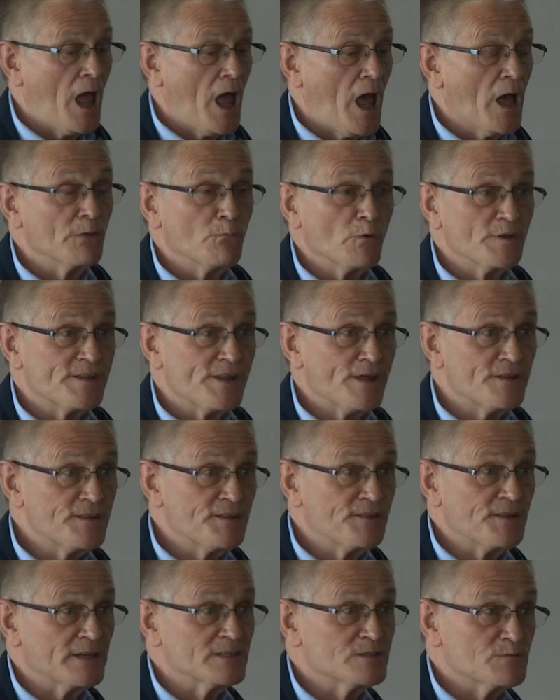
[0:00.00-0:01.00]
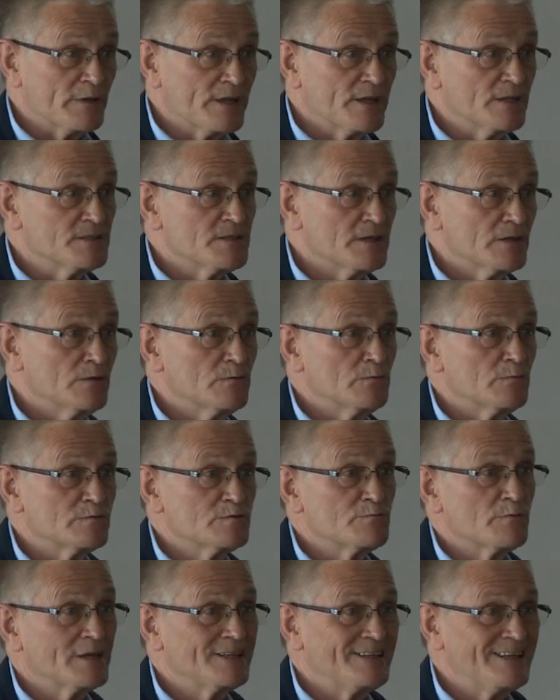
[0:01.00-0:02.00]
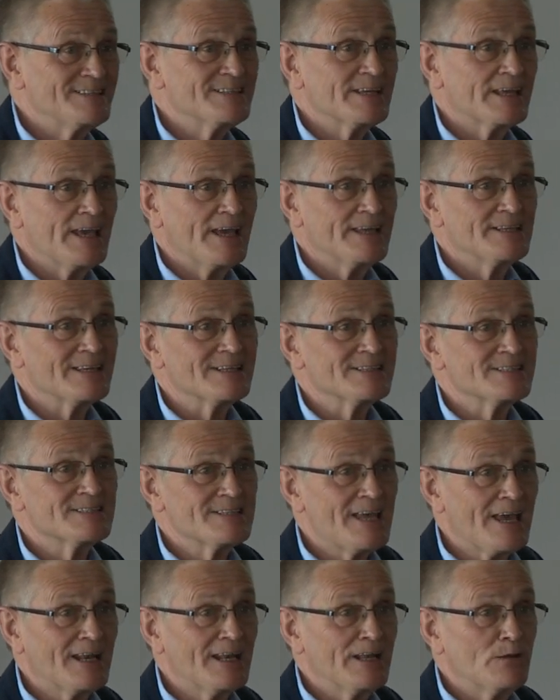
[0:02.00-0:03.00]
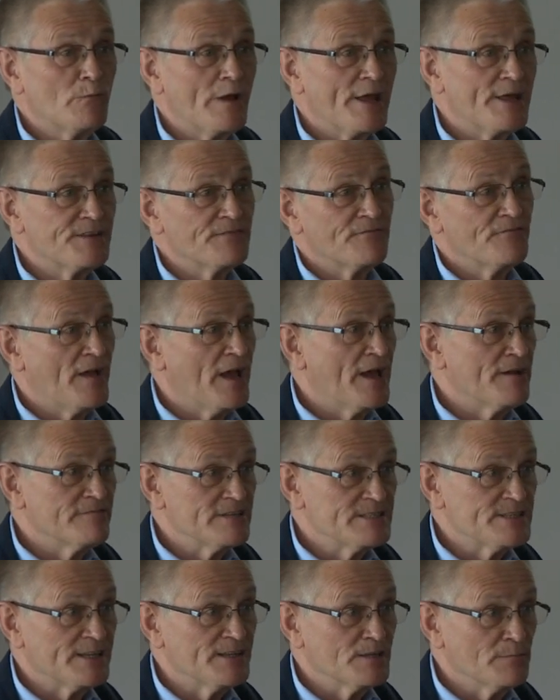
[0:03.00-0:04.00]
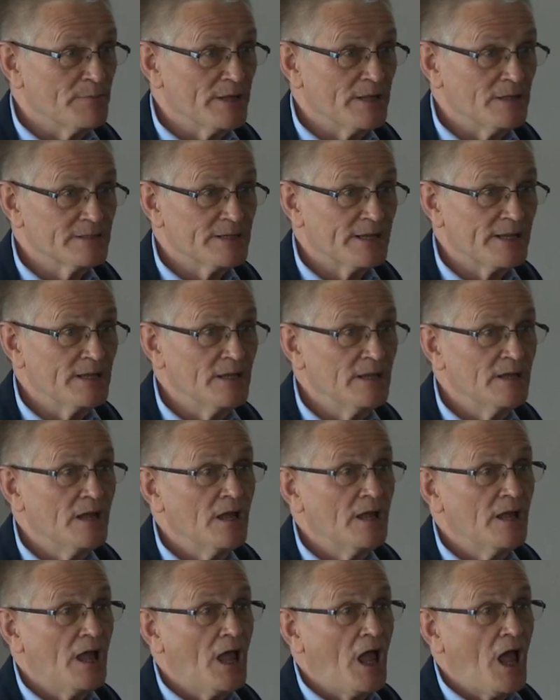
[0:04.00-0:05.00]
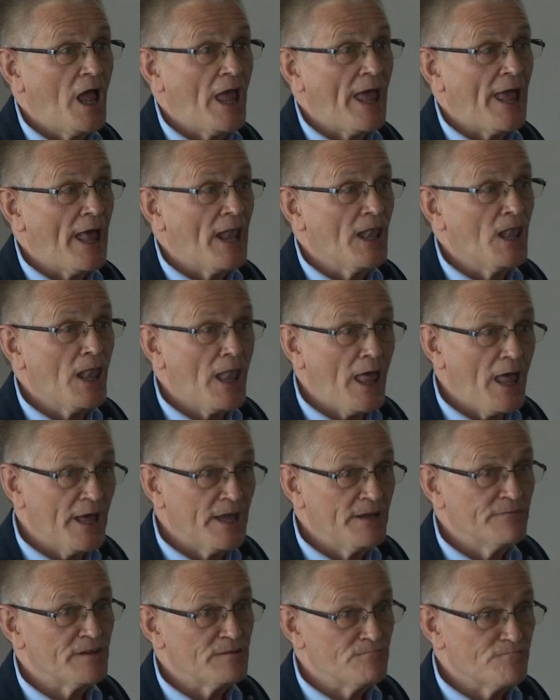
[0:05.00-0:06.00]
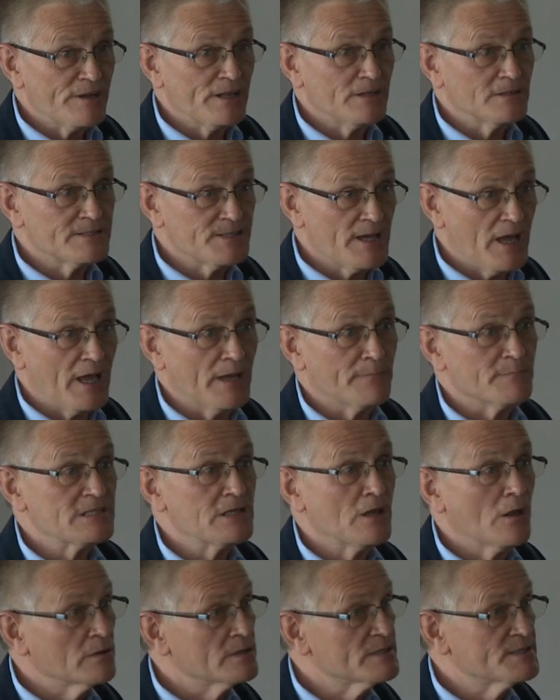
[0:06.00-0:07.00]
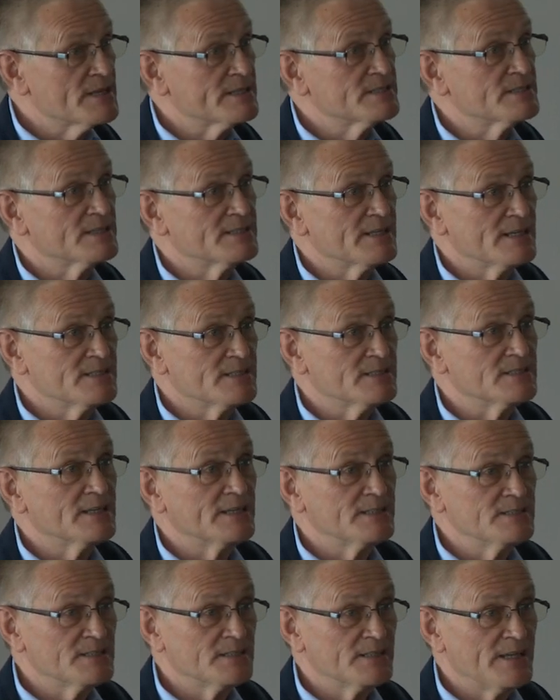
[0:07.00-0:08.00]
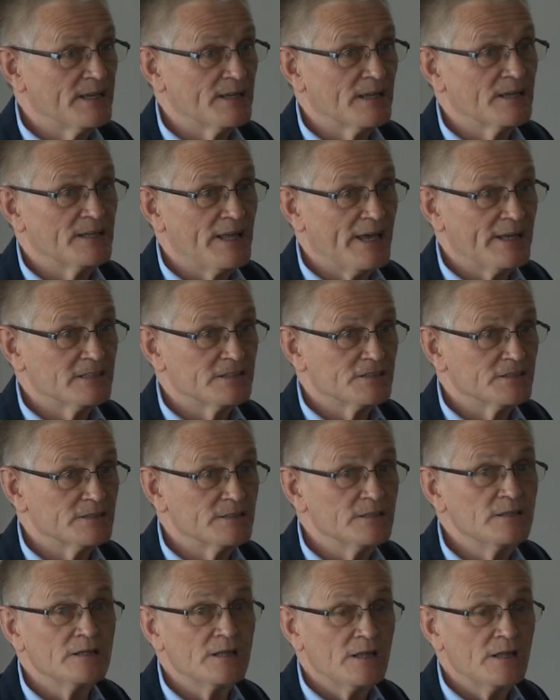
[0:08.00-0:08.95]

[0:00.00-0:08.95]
And one of the other things we can do is we can indicate exactly where the fire is in the building, live in real time. As long as there's a decent internet connection